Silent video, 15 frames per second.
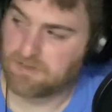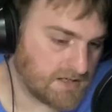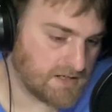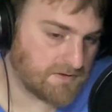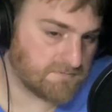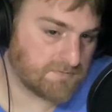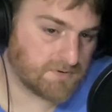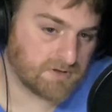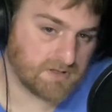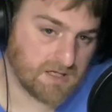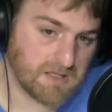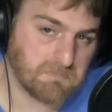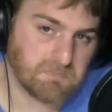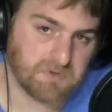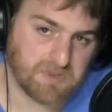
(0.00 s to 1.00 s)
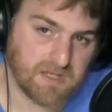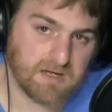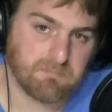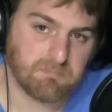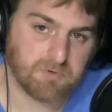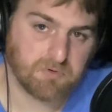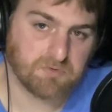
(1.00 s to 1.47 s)
that I forget, but
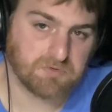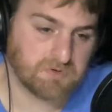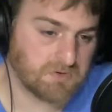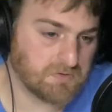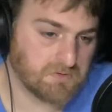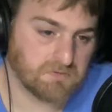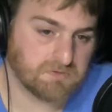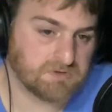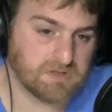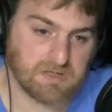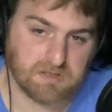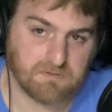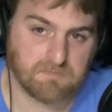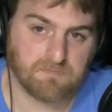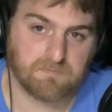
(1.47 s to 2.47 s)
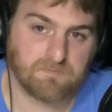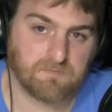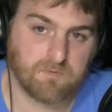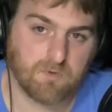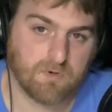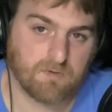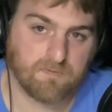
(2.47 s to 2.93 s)
that bill too, it was like
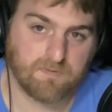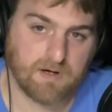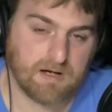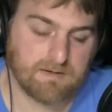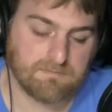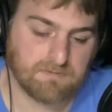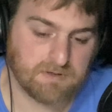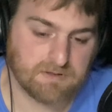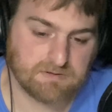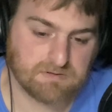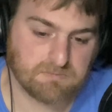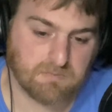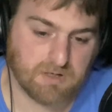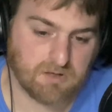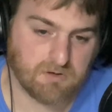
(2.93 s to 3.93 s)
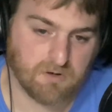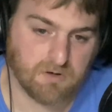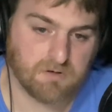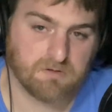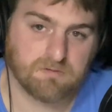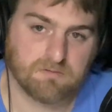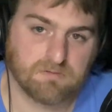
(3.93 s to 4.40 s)
4 or 5 things in my
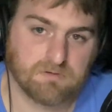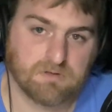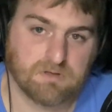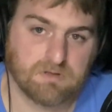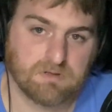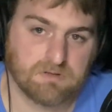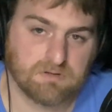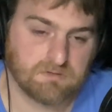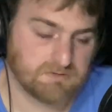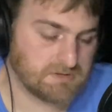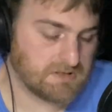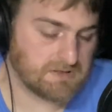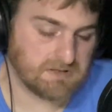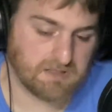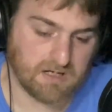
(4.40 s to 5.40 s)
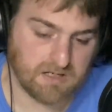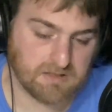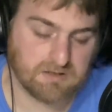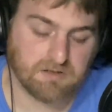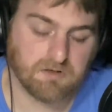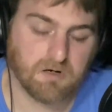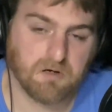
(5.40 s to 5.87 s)
cart. It's like
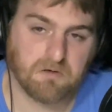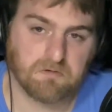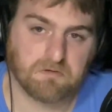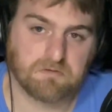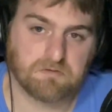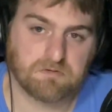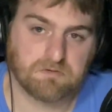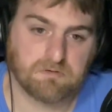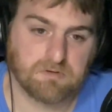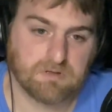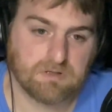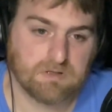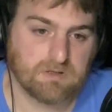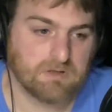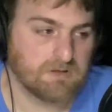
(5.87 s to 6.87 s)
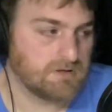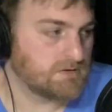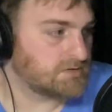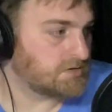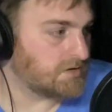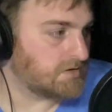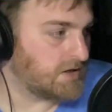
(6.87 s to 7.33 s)
$90.
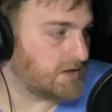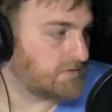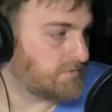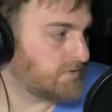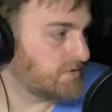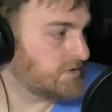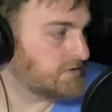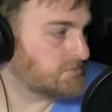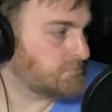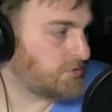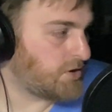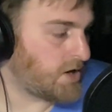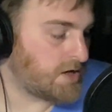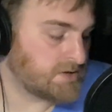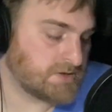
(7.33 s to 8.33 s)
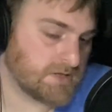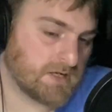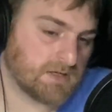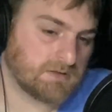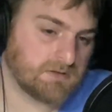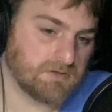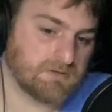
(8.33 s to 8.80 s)
So like for this
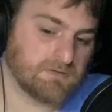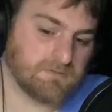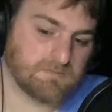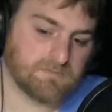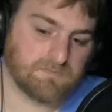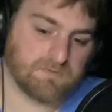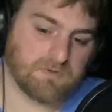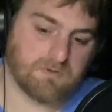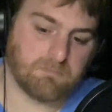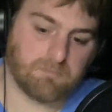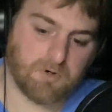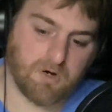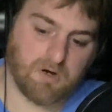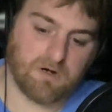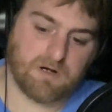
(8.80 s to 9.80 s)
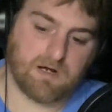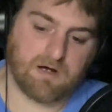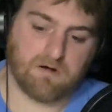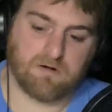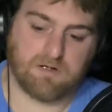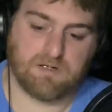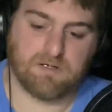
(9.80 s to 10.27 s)
project, for the bar
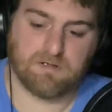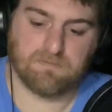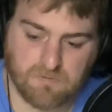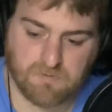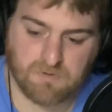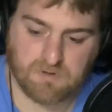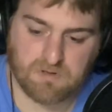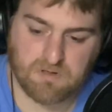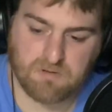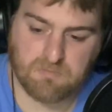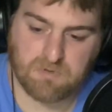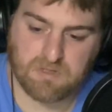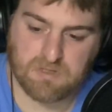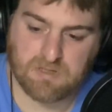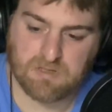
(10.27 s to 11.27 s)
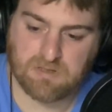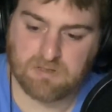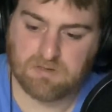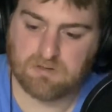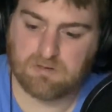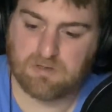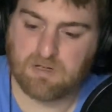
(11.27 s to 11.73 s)
area, we're gonna be in
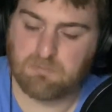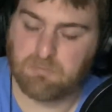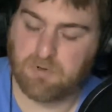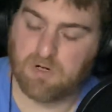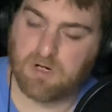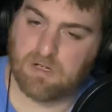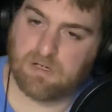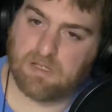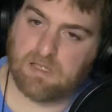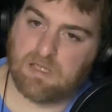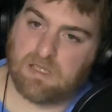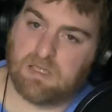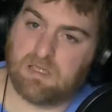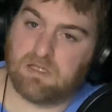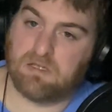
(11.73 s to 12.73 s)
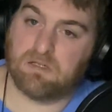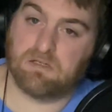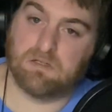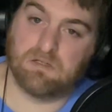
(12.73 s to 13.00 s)
it, I bought a,